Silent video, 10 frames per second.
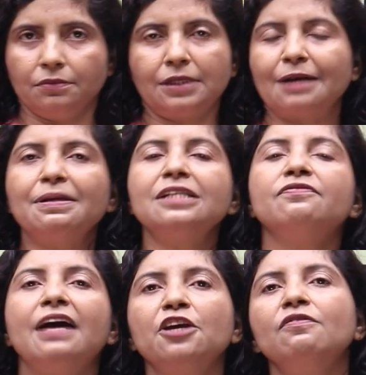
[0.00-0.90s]
that means
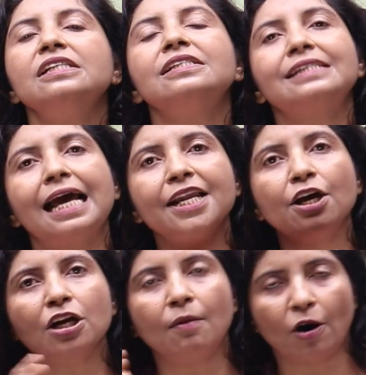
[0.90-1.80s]
when you will sell
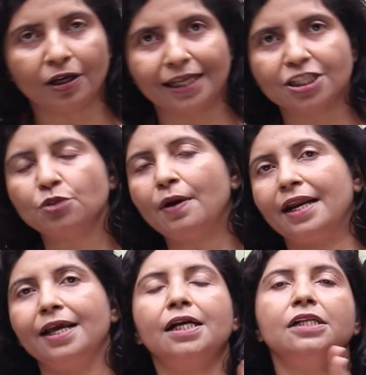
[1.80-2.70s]
your commodities to
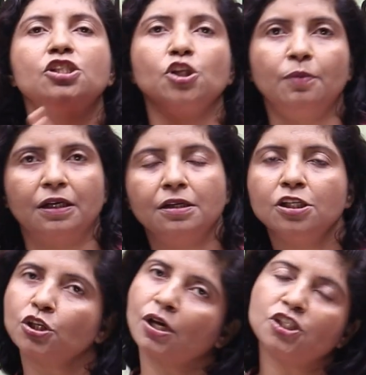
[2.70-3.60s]
any consumer,
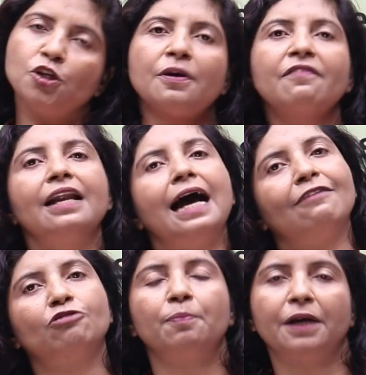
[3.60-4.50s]
so consumer will
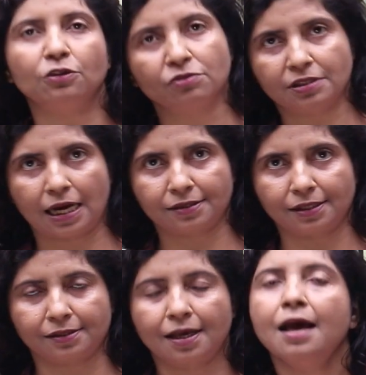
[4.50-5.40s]
have to pay those
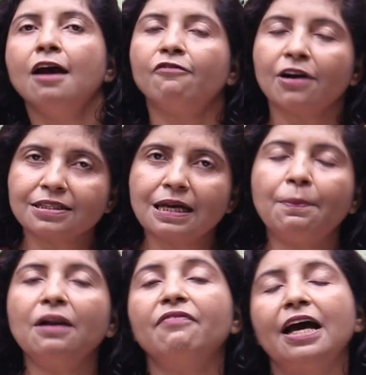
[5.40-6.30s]
taxes. For
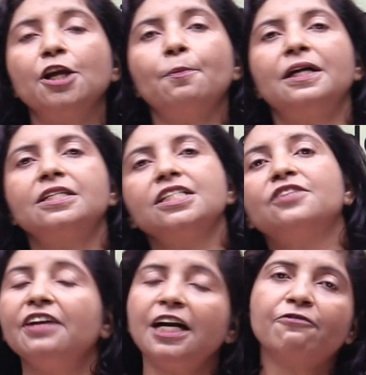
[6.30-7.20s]
example, when you purchase
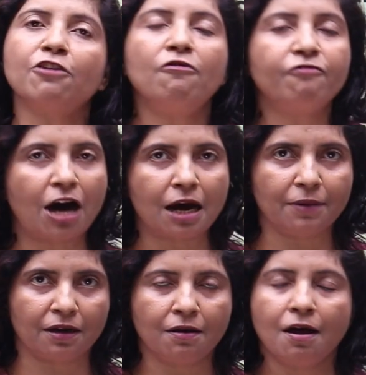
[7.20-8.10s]
wheat from
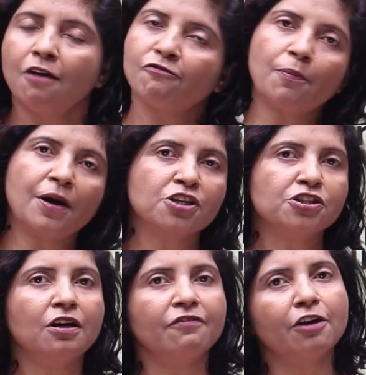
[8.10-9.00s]
farmer for
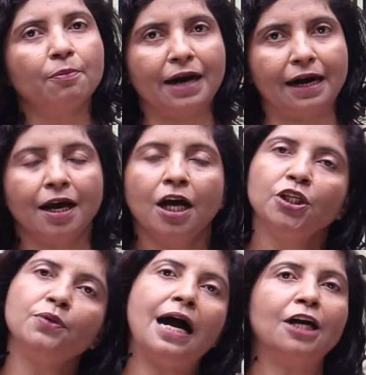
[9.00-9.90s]
production of your bread,
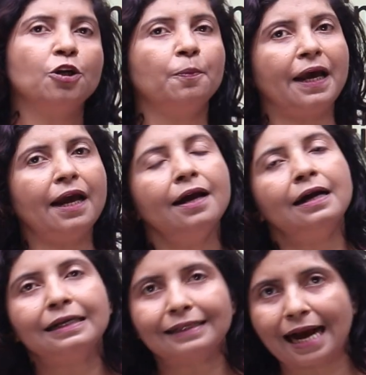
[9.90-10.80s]
you had to pay
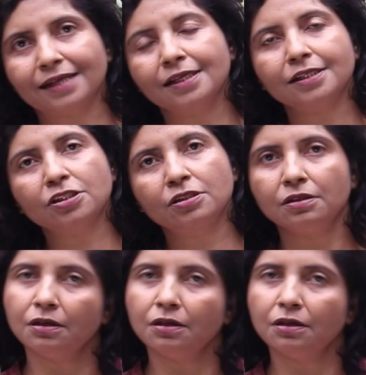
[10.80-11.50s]
taxes